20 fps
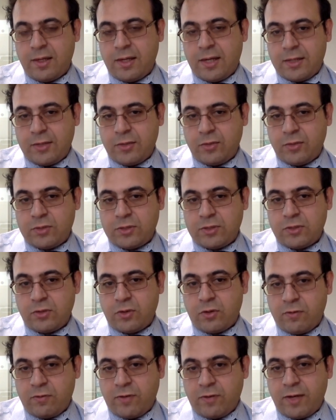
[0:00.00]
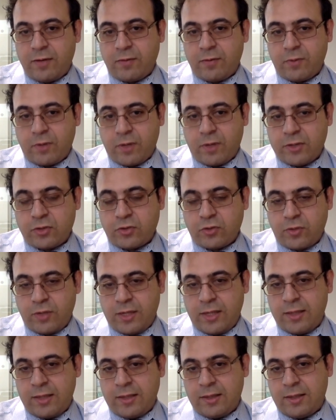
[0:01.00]
At UC Irvine, where I
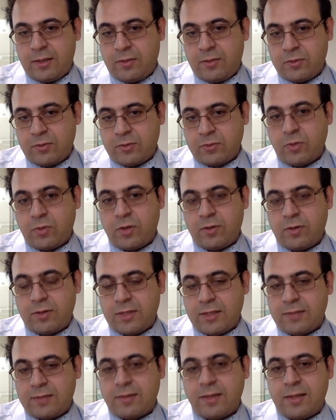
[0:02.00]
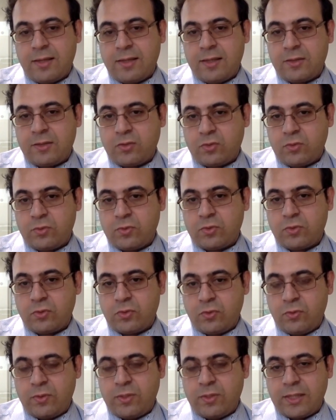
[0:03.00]
trained, there was one of the attendants who was
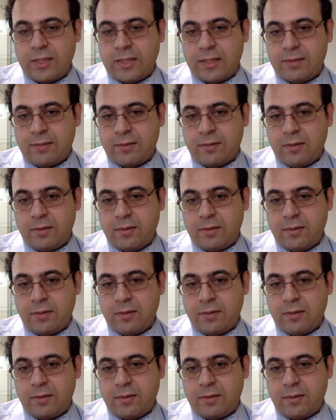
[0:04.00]
doing it